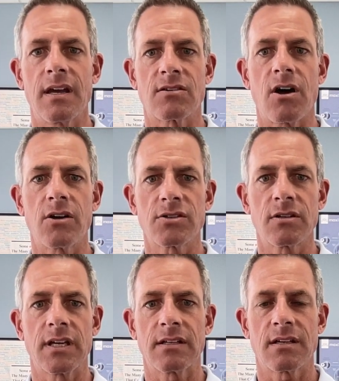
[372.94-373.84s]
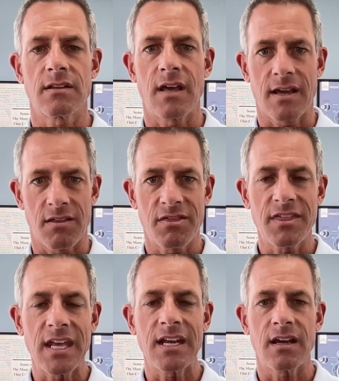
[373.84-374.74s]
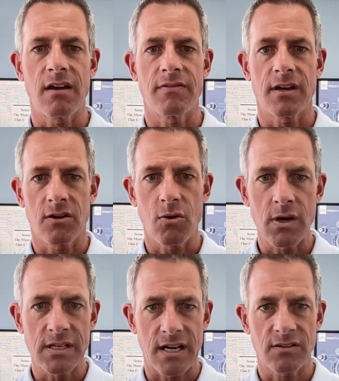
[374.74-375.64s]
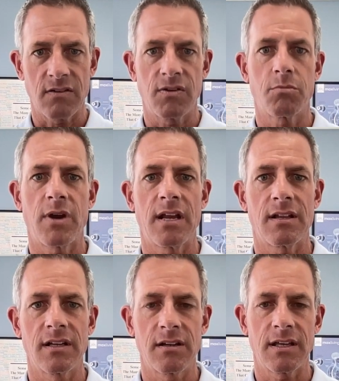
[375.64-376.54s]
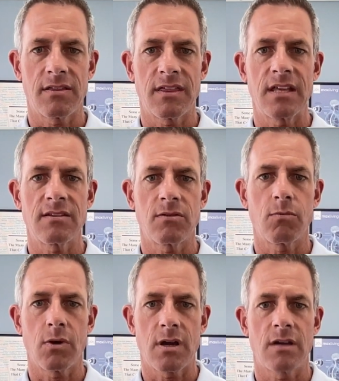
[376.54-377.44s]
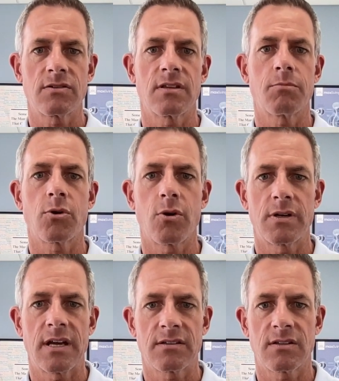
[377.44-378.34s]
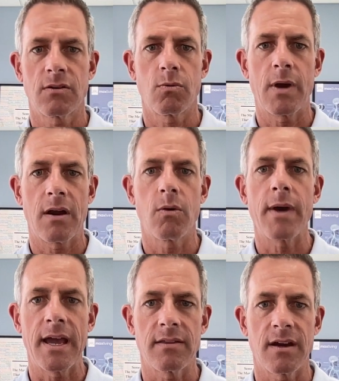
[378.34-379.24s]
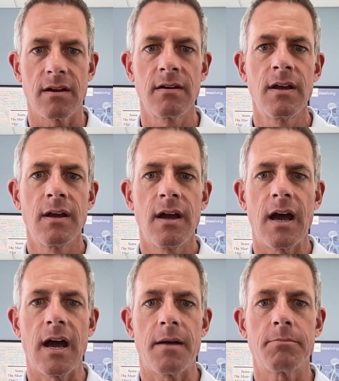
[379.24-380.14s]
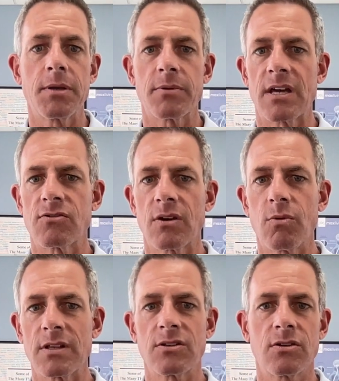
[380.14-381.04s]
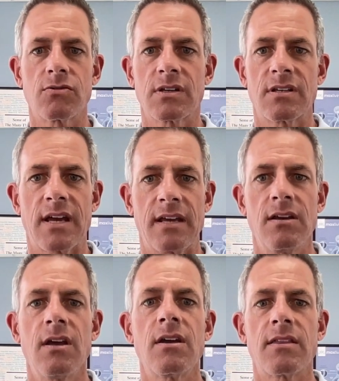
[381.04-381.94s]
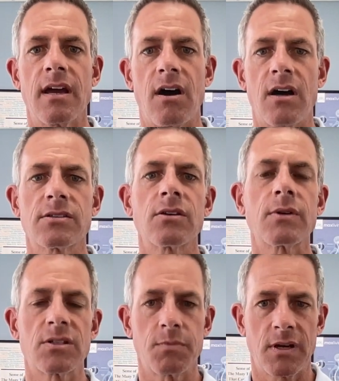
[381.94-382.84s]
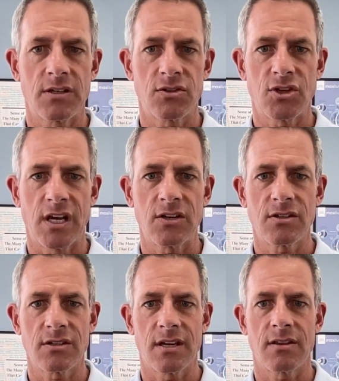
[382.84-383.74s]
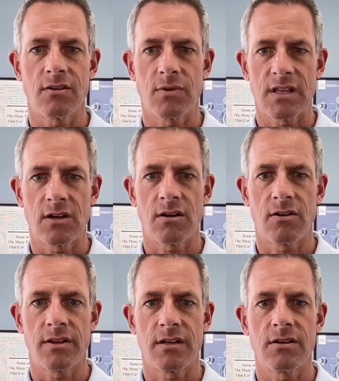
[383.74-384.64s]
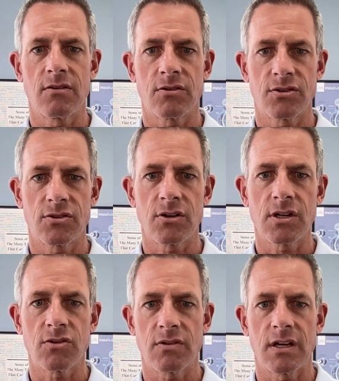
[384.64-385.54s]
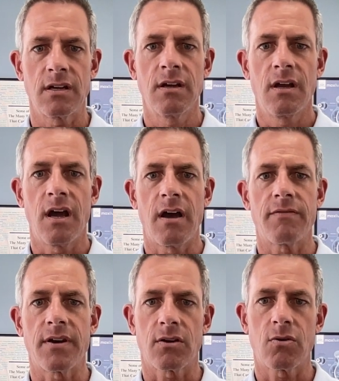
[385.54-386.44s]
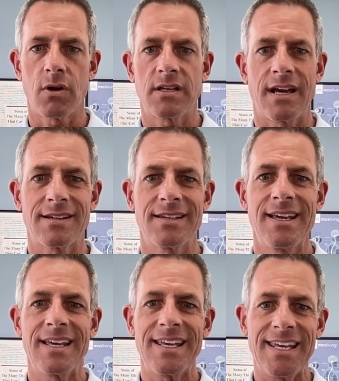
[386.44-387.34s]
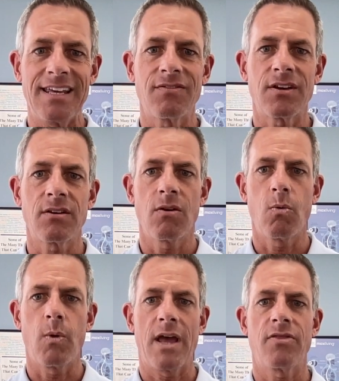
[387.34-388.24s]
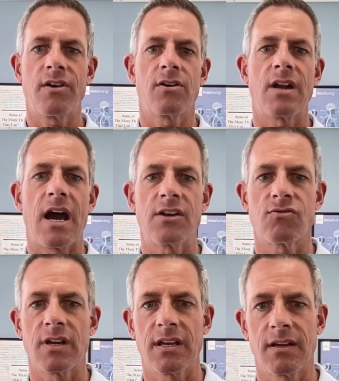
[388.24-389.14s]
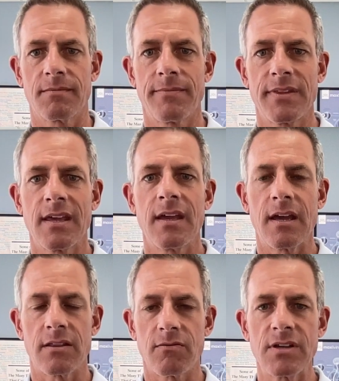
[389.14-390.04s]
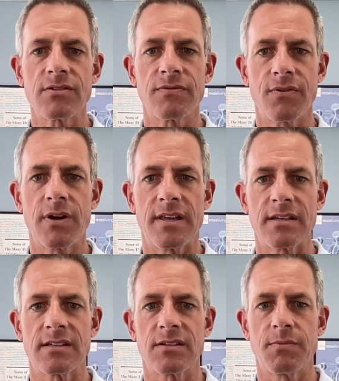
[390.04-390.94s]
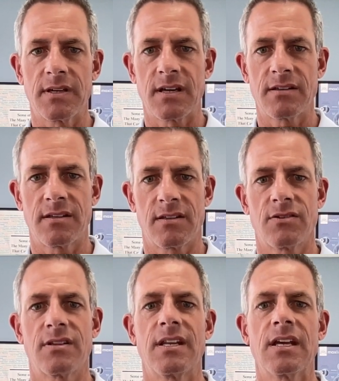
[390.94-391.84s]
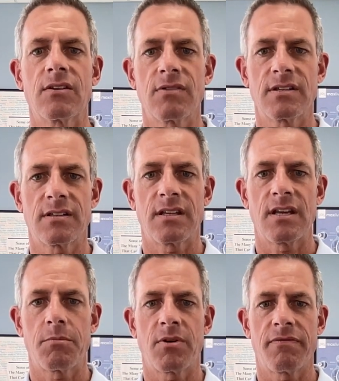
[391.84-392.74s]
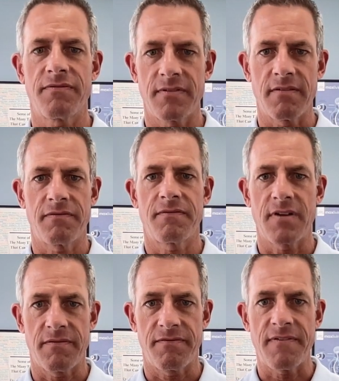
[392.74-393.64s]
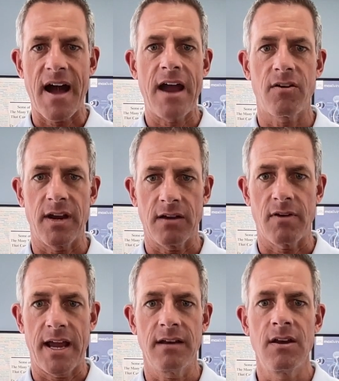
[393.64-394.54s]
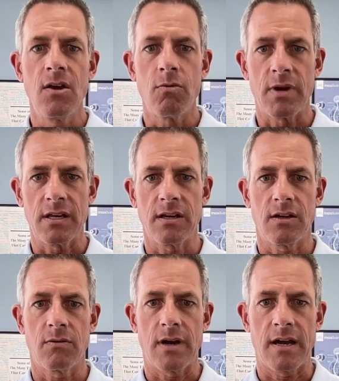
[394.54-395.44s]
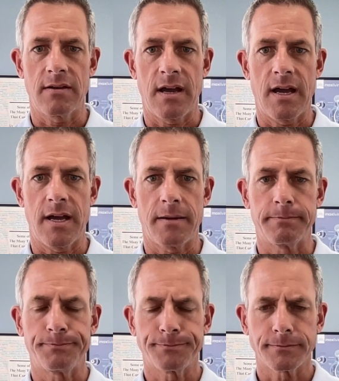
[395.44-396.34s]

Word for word: it's also linked to like a thinning of the cortex of your brain. It literally thins and causes the cortex to wear away there. Uh, people that drink one to two drinks a night, they also experience changes in the, what they call the neural circuitry of their cortex, even when they're not drinking. And the reason for this is because there's an increase in the number of, of, of firing, right? When you uh, um,